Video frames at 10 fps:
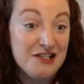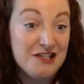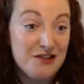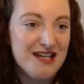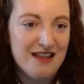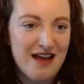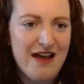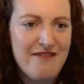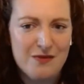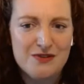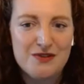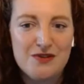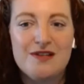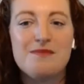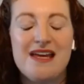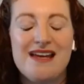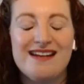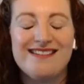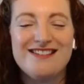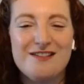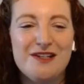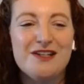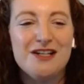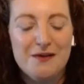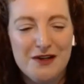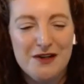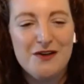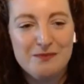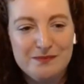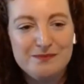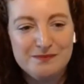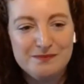as you say, that everyone's got something going on.